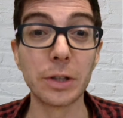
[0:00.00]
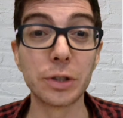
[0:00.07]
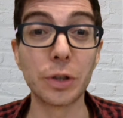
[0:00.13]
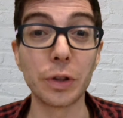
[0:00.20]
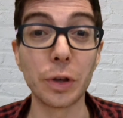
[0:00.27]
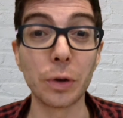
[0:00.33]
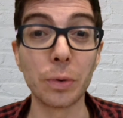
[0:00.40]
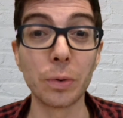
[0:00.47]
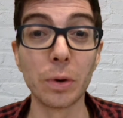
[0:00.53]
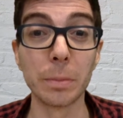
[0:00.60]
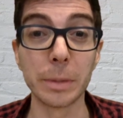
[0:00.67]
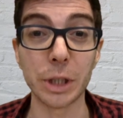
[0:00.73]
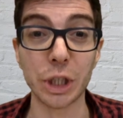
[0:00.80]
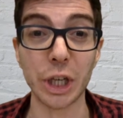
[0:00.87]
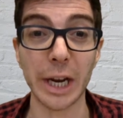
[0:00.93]
to the Google
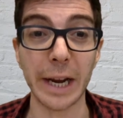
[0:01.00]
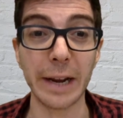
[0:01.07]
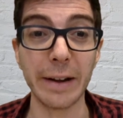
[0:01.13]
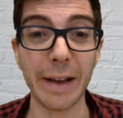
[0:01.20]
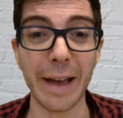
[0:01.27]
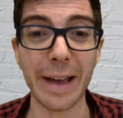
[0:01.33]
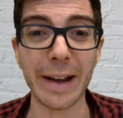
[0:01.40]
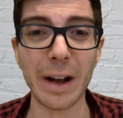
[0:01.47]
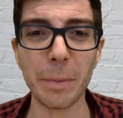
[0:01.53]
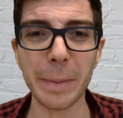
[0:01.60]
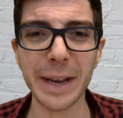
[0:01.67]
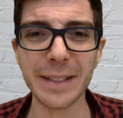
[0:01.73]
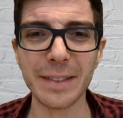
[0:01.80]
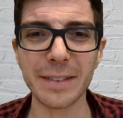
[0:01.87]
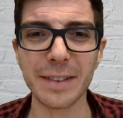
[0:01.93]
machine, and I'll
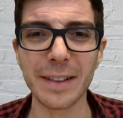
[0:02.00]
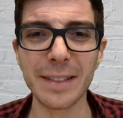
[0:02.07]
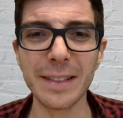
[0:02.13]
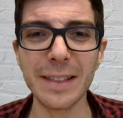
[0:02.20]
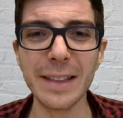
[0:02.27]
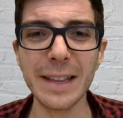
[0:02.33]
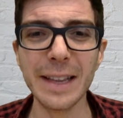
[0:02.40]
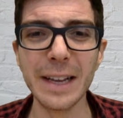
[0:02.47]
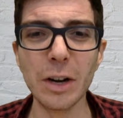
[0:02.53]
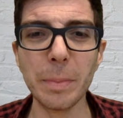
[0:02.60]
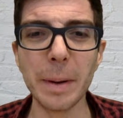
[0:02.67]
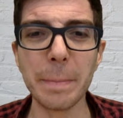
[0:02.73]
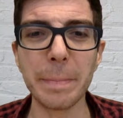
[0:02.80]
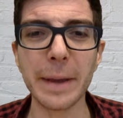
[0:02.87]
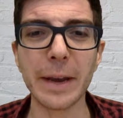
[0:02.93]
make this a little
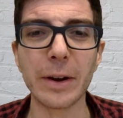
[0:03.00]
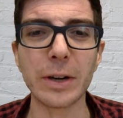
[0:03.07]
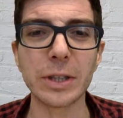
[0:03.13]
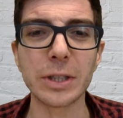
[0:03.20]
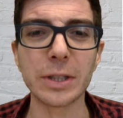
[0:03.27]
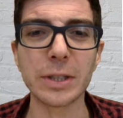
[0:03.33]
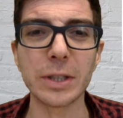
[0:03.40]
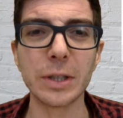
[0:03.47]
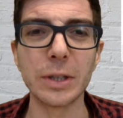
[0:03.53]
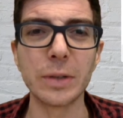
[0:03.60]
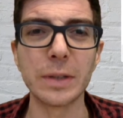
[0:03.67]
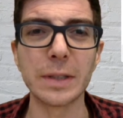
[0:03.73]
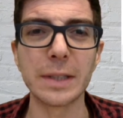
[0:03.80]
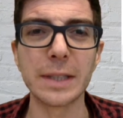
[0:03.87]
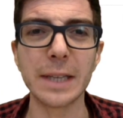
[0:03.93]
bit bigger just so you
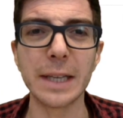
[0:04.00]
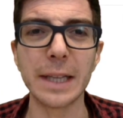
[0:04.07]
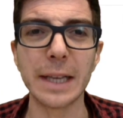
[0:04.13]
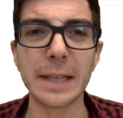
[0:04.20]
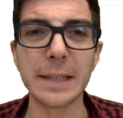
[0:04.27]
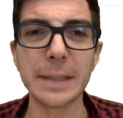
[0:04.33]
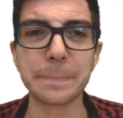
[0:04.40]
can see this.